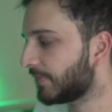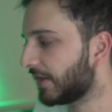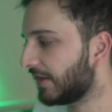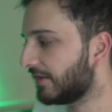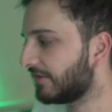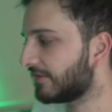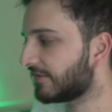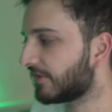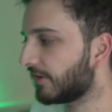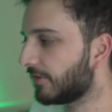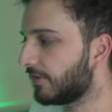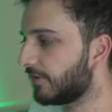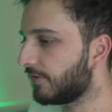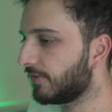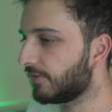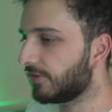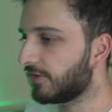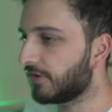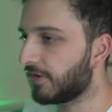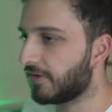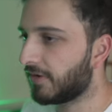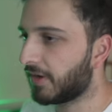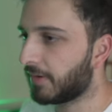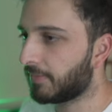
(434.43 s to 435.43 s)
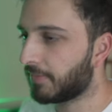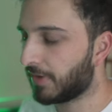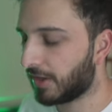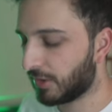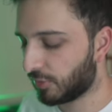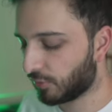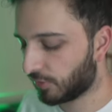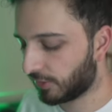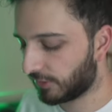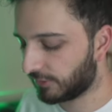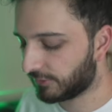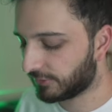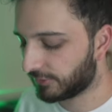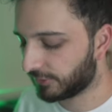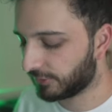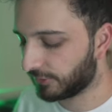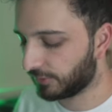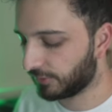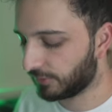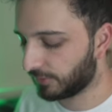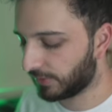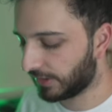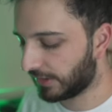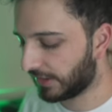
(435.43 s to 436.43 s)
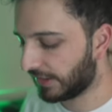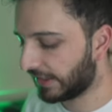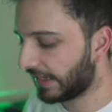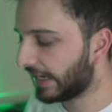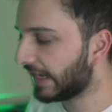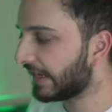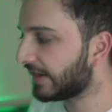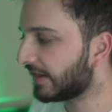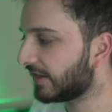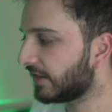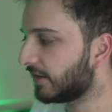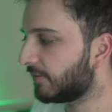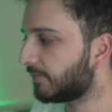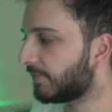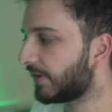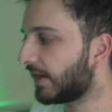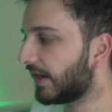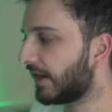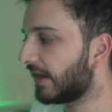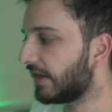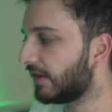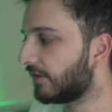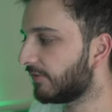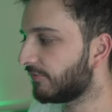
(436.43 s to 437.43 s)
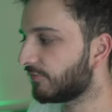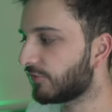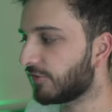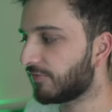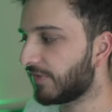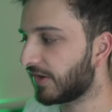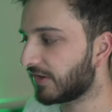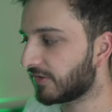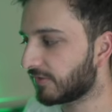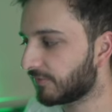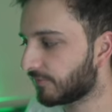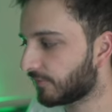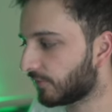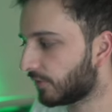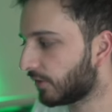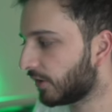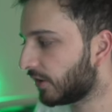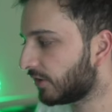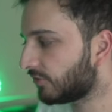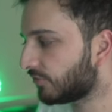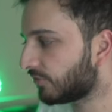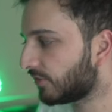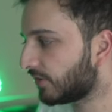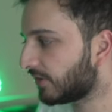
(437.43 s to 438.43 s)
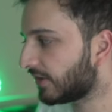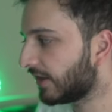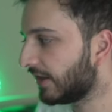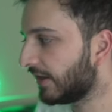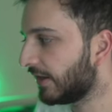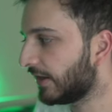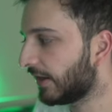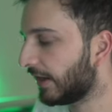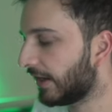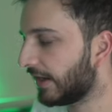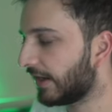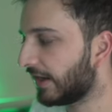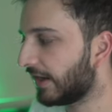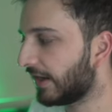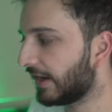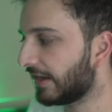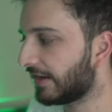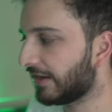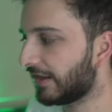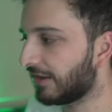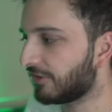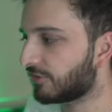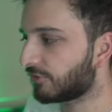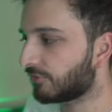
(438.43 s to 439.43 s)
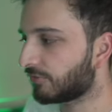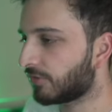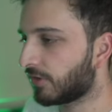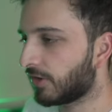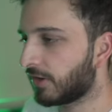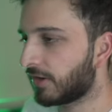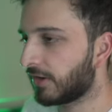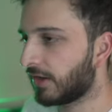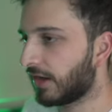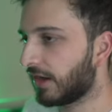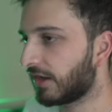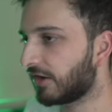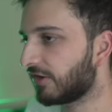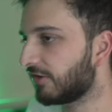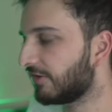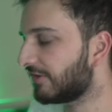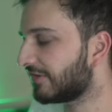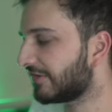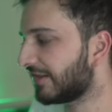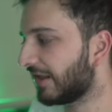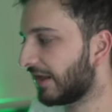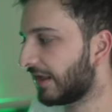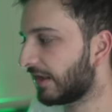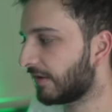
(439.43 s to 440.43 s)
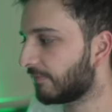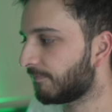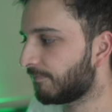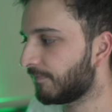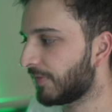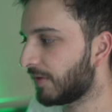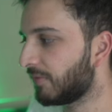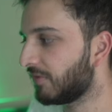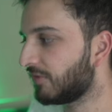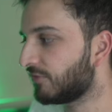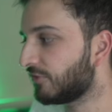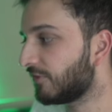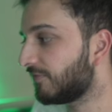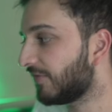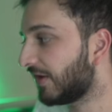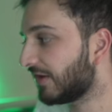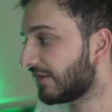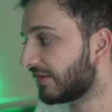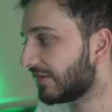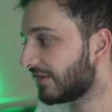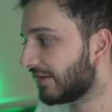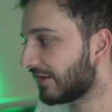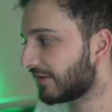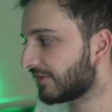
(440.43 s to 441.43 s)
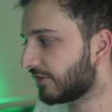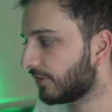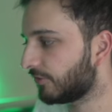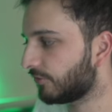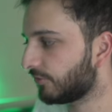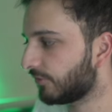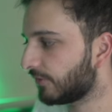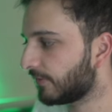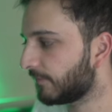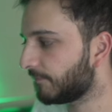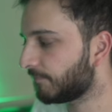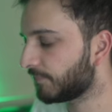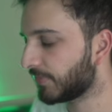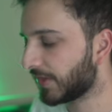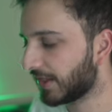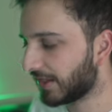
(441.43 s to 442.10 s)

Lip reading: And so, I might want to add in a buy of 2,400, and later on I could sell maybe 2,600.